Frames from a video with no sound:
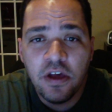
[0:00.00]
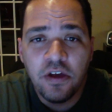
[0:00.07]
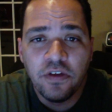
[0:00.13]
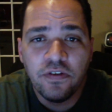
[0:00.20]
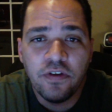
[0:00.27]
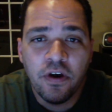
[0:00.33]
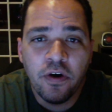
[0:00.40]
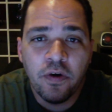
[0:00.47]

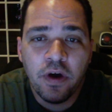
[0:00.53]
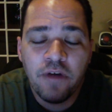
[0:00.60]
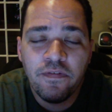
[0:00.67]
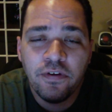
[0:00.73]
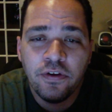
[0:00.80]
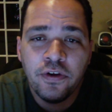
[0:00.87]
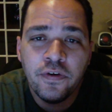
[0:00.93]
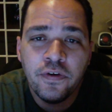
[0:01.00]
So, if
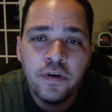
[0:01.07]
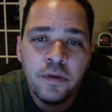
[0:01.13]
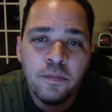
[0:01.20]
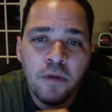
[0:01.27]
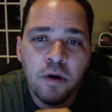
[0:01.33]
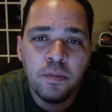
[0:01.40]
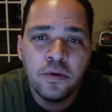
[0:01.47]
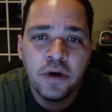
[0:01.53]
you're doing
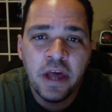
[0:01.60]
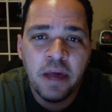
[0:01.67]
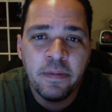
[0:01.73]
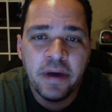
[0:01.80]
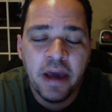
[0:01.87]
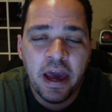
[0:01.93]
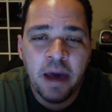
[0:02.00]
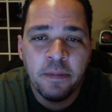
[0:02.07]
mobile gaming
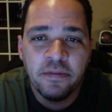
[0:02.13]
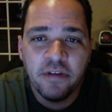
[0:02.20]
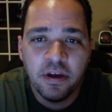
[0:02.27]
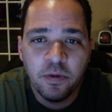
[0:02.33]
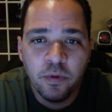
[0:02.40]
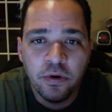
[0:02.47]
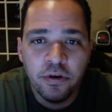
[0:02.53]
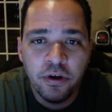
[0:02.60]
apps like
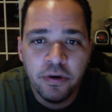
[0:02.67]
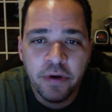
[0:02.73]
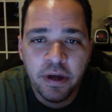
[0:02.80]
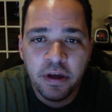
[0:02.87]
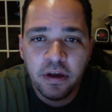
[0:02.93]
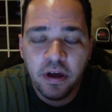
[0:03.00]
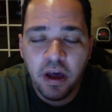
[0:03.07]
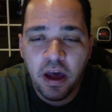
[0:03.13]
we're doing,
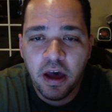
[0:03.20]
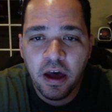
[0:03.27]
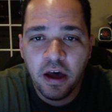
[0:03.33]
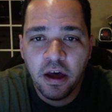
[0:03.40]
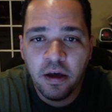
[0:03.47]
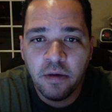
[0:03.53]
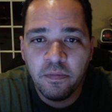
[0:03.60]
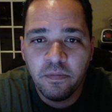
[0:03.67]

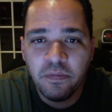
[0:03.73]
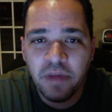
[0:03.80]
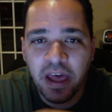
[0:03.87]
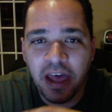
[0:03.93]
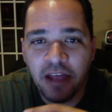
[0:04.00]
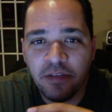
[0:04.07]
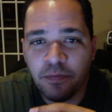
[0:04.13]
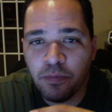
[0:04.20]

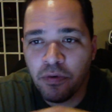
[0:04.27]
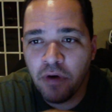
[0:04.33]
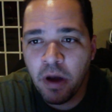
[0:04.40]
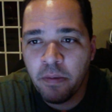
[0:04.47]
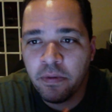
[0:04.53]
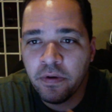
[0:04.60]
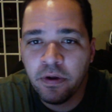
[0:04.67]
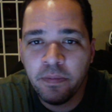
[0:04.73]
it's
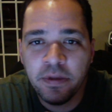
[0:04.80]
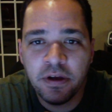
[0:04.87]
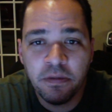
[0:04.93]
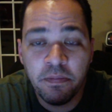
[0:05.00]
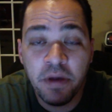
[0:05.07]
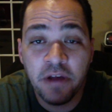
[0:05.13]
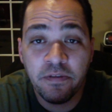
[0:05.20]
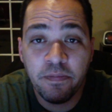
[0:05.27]
probably going to be your
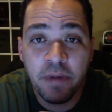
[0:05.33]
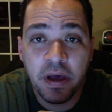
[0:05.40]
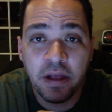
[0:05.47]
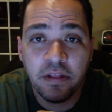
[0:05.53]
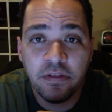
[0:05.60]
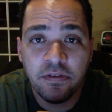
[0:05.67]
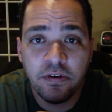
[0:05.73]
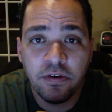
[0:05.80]
best bet
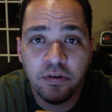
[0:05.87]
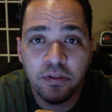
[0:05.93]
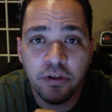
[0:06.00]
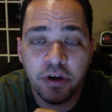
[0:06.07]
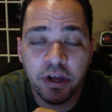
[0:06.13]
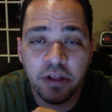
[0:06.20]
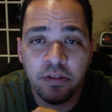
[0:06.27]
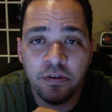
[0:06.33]
to look
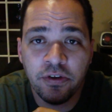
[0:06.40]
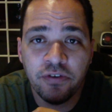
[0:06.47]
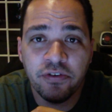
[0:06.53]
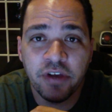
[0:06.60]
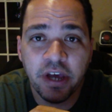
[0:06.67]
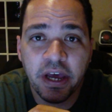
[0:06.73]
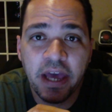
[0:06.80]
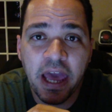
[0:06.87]
at using
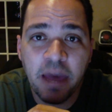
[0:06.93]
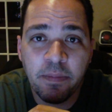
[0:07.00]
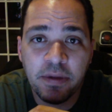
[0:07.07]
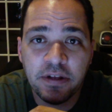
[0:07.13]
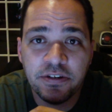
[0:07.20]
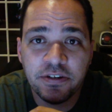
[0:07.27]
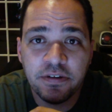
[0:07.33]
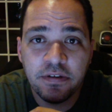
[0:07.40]
a game
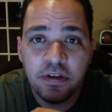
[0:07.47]
engine.